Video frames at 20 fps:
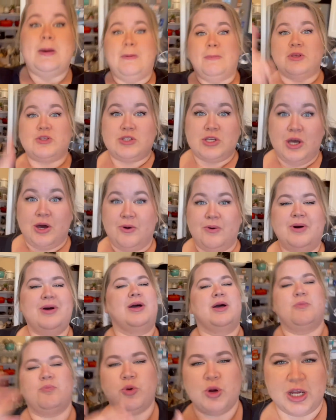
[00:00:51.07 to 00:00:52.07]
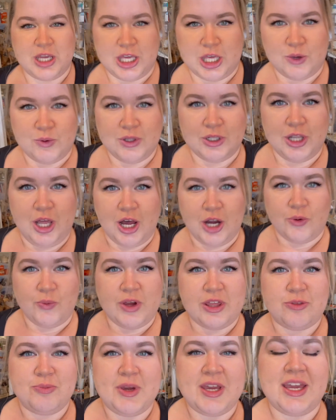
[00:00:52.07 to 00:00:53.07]
So I'm bringing you along
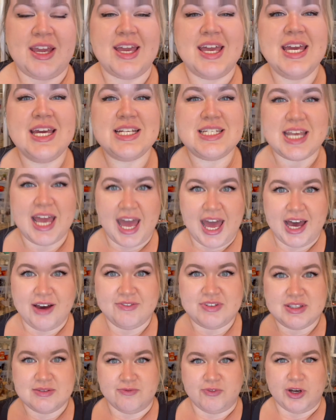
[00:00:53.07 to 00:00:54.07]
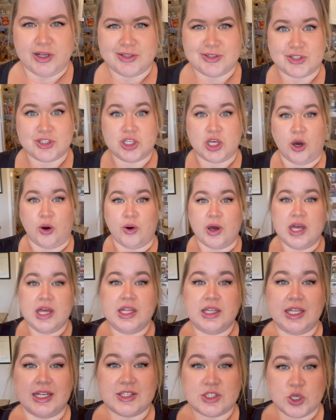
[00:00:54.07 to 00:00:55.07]
with me to have some fun. So
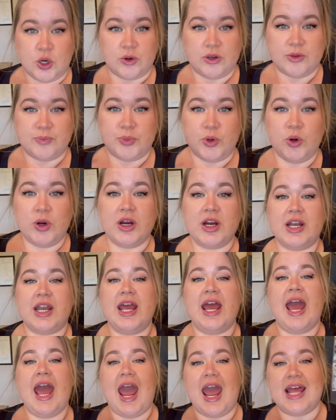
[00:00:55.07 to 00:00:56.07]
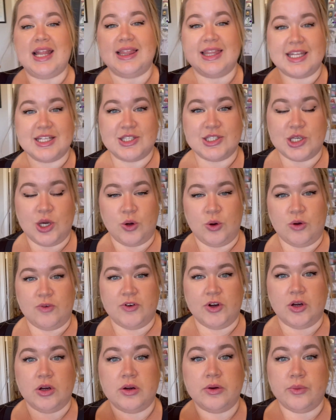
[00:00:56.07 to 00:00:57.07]
let's go to the board and let's go
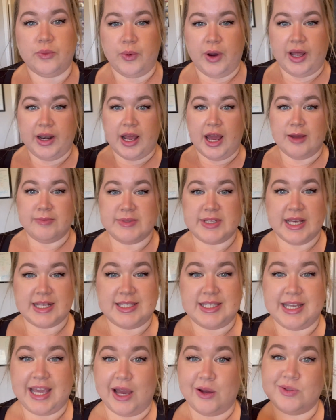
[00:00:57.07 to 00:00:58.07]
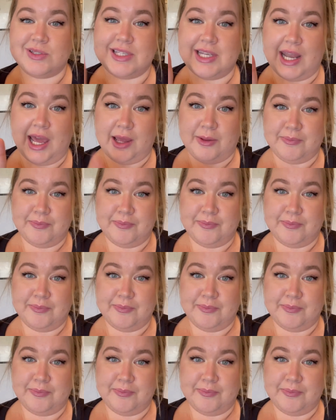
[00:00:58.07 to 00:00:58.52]
over what I'm testing out today.